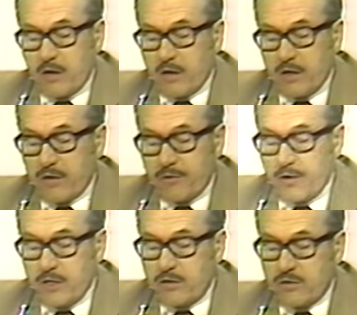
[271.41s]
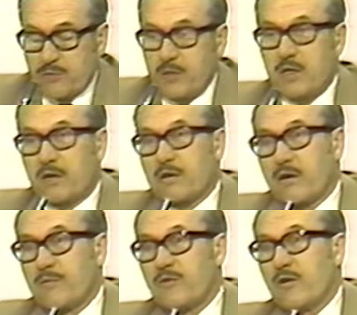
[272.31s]
I That's have a enough. right to speak.
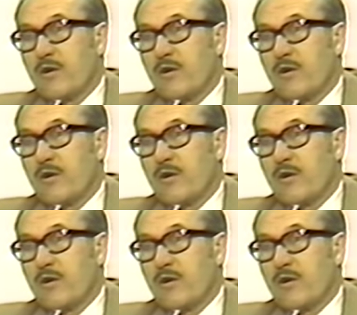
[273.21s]
I'm sorry.